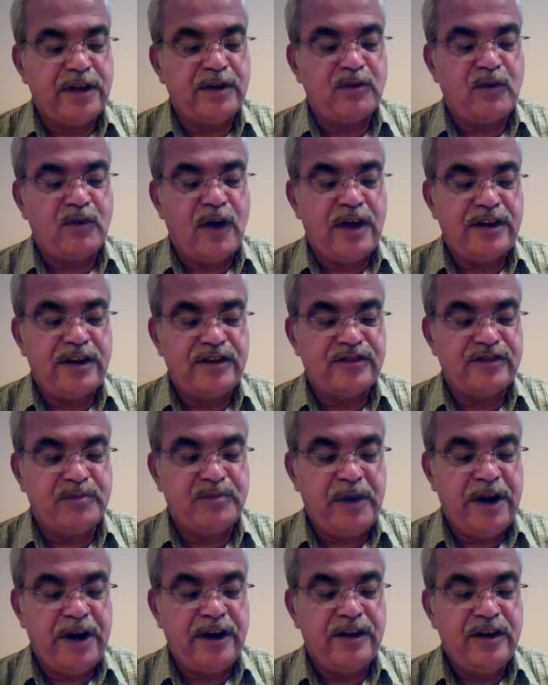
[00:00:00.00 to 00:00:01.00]
inquiry is
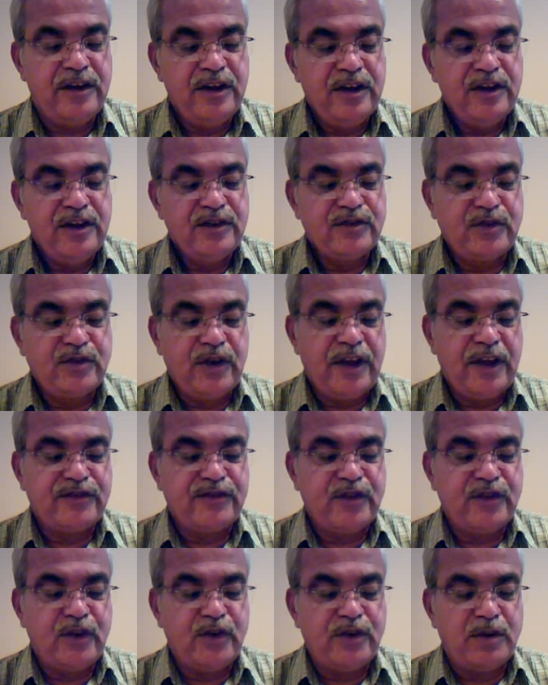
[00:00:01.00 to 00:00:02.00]
made should
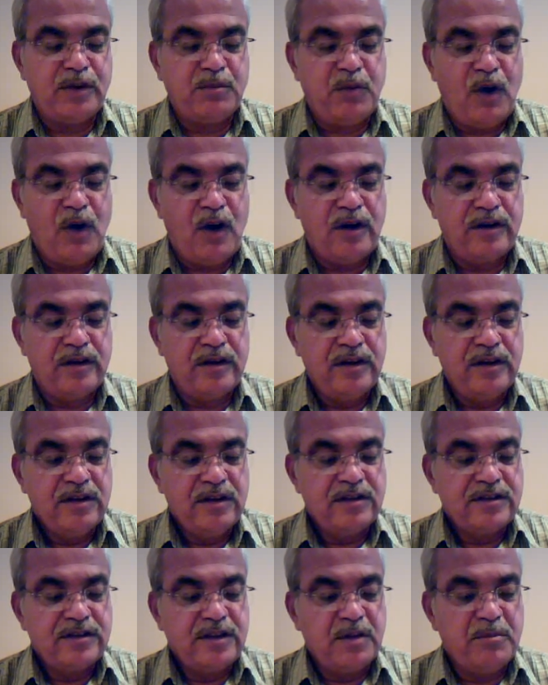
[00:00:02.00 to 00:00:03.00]
execute a bond,
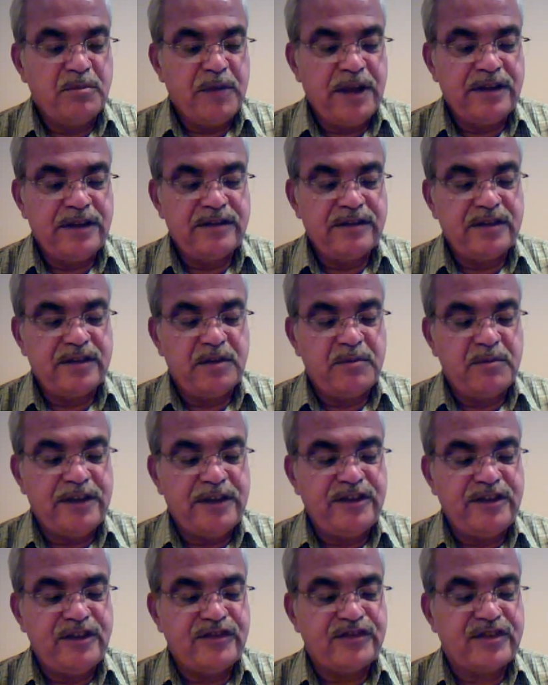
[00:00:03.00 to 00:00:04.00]
the
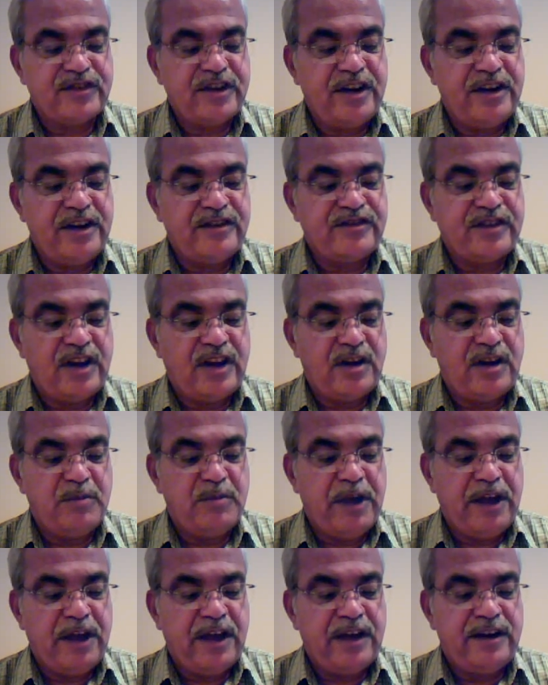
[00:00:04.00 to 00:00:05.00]
magistrate shall
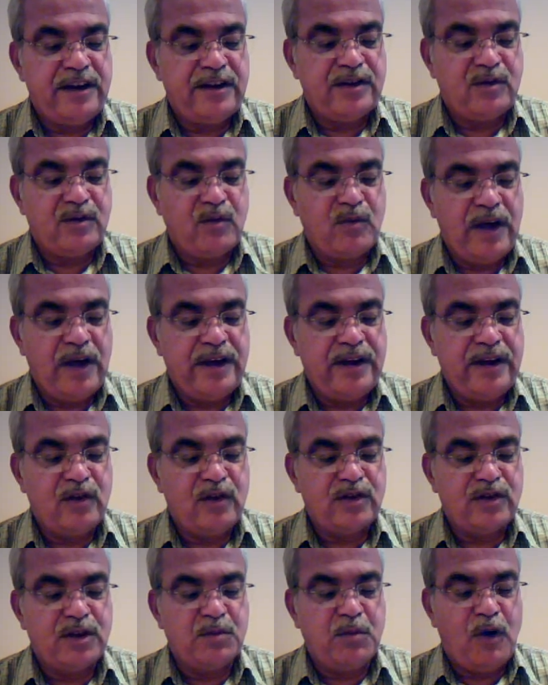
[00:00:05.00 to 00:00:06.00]
make an inquiry
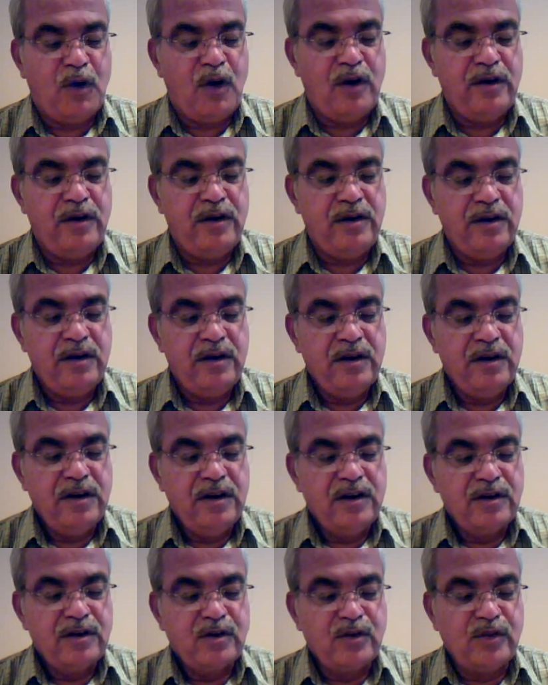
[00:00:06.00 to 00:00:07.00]
on the bond
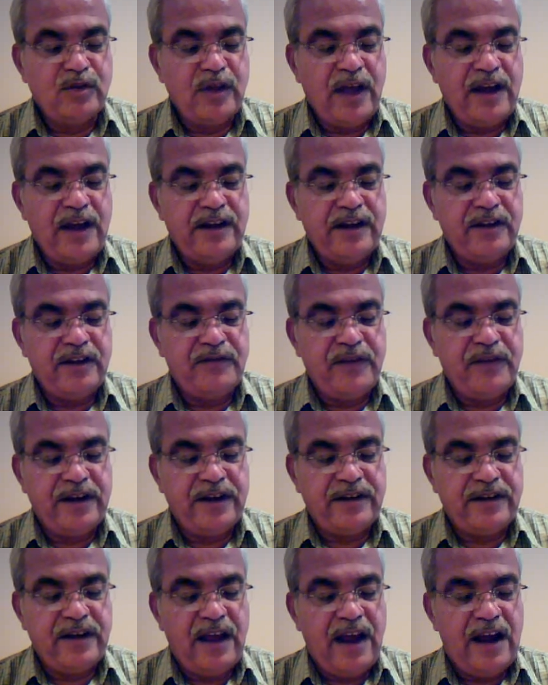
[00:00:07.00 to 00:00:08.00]
to that
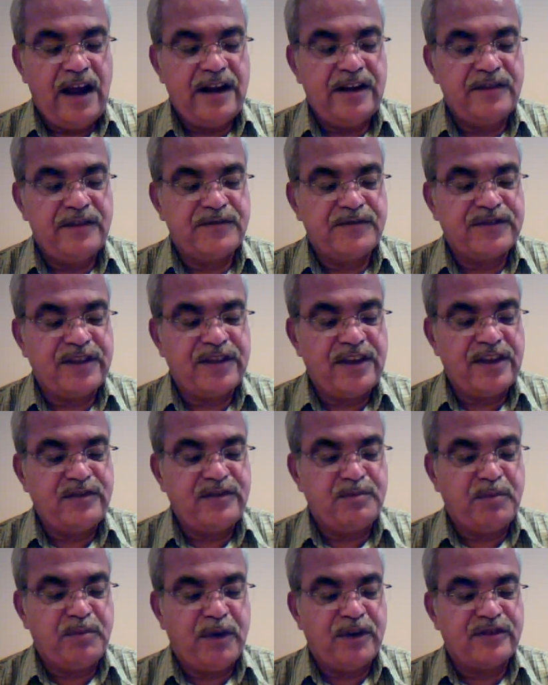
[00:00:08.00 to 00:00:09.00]
effect, and if
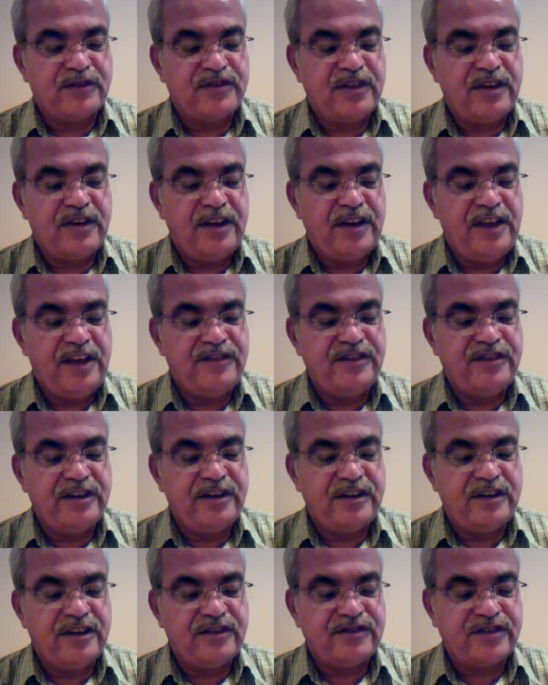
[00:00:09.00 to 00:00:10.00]
such person is
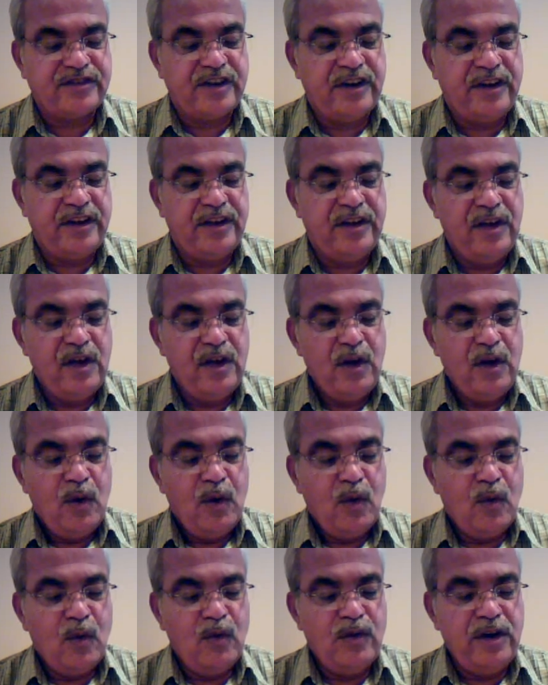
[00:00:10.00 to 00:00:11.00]
in custody
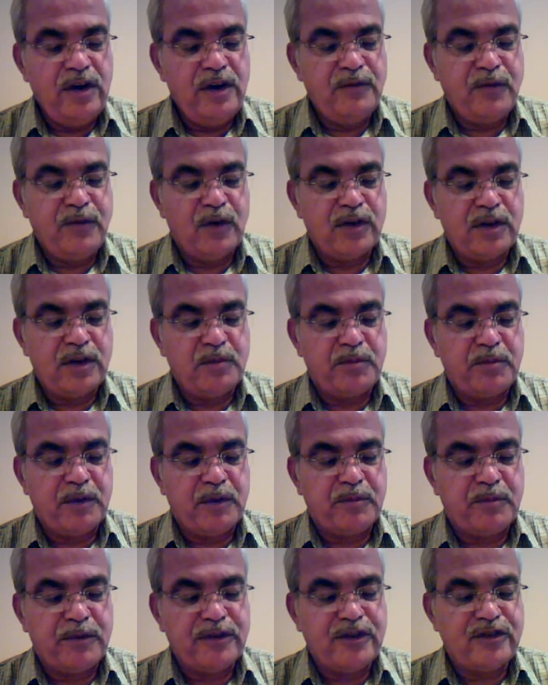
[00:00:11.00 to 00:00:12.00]
only for the
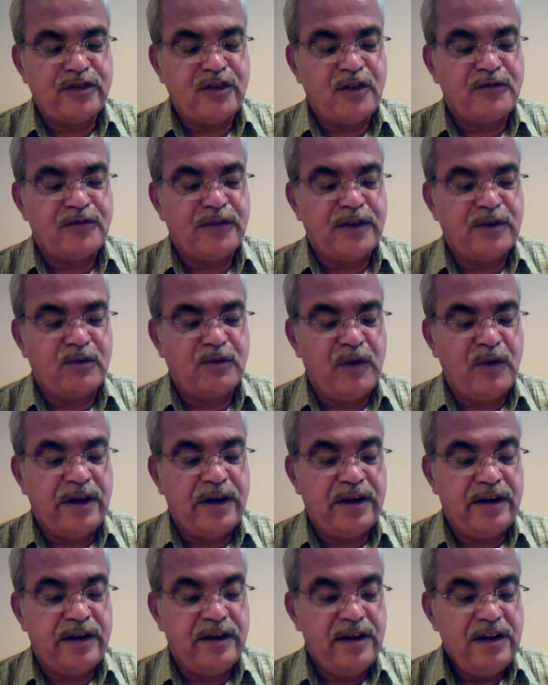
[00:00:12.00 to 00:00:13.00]
purposes of
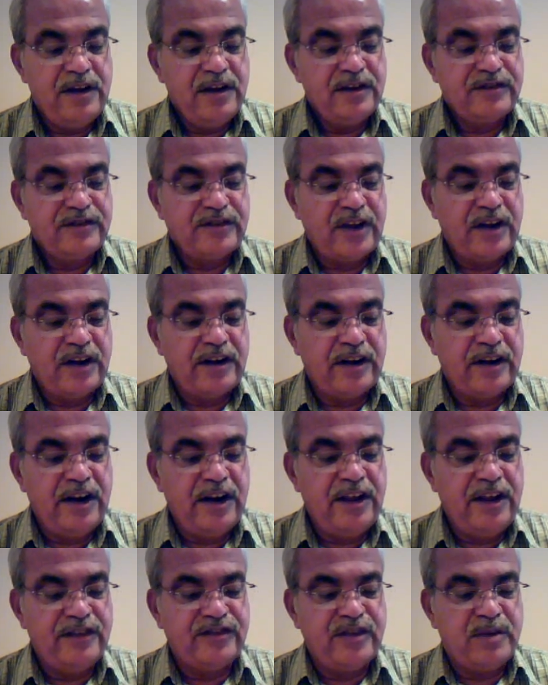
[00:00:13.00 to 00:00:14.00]
inquiry, shall
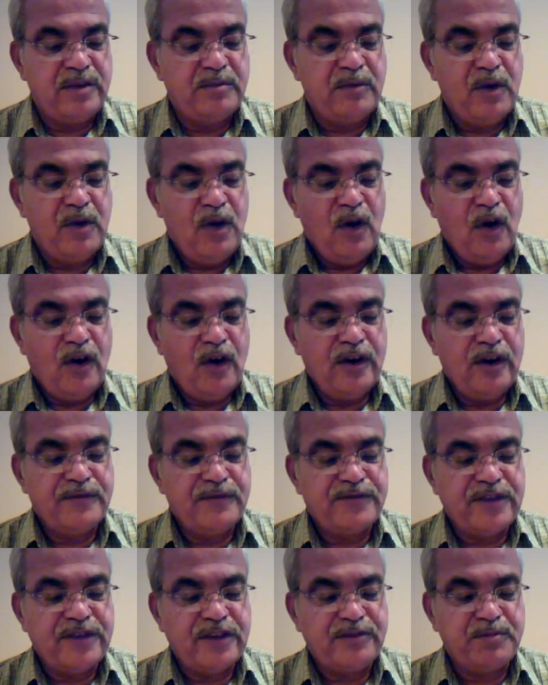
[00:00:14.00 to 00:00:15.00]
release him, or
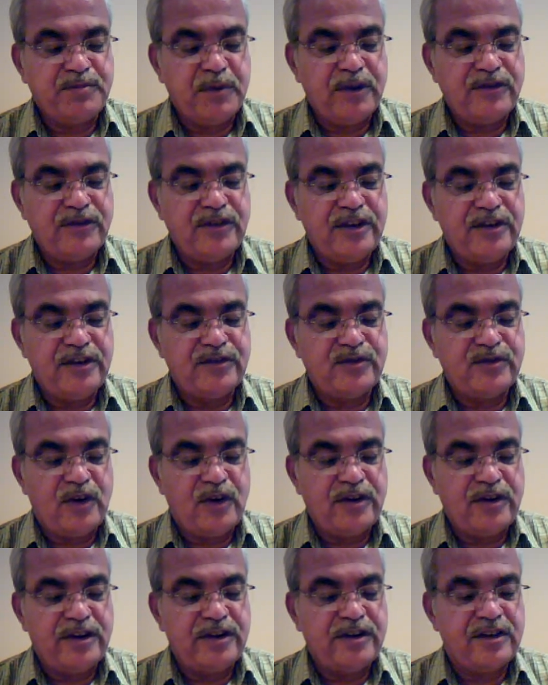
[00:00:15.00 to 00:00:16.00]
if such person is
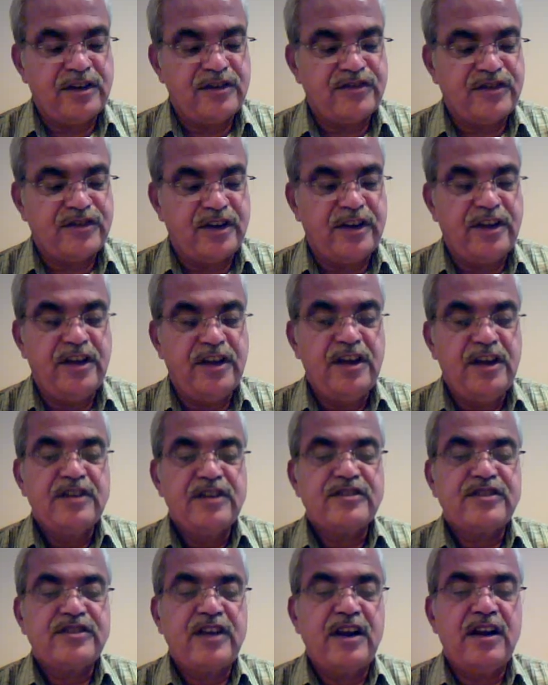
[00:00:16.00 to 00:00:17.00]
not in custody,
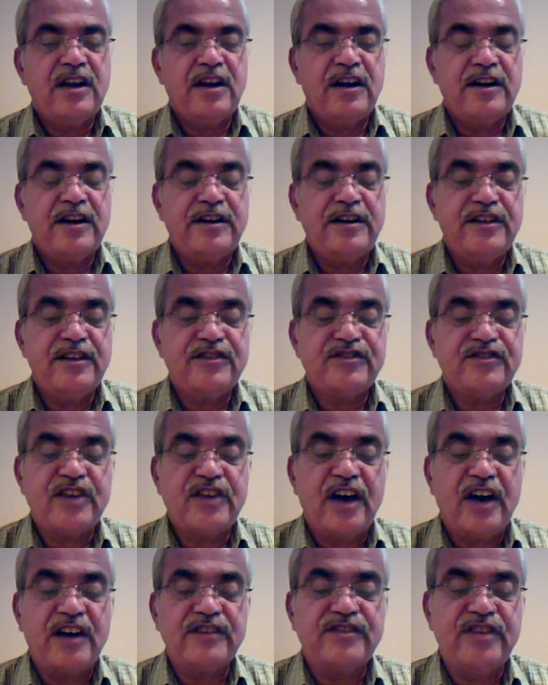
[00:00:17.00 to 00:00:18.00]
shall
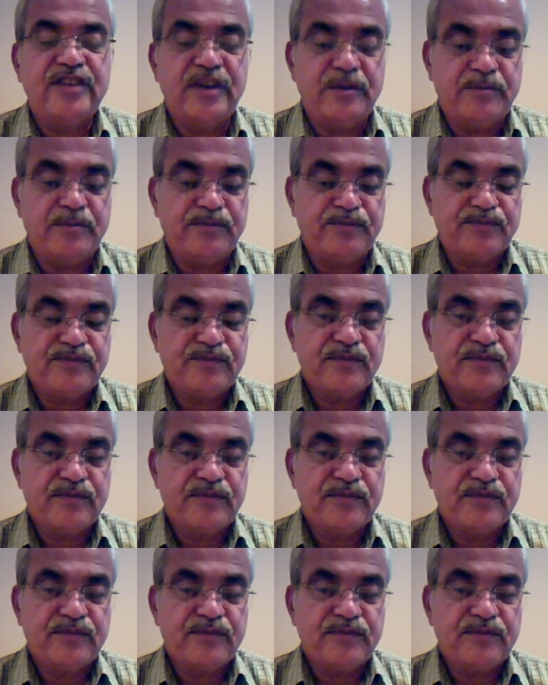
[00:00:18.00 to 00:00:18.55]
discharge him.